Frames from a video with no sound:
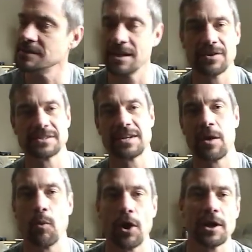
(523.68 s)
it's
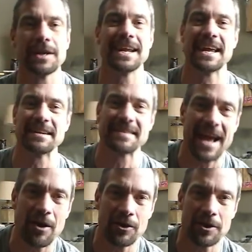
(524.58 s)
not working. They get
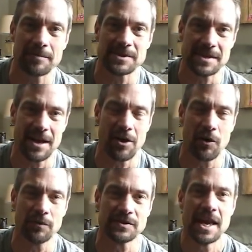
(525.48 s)
down on
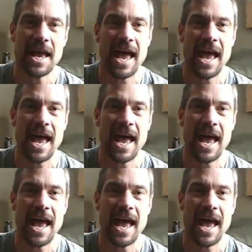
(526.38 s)
themselves.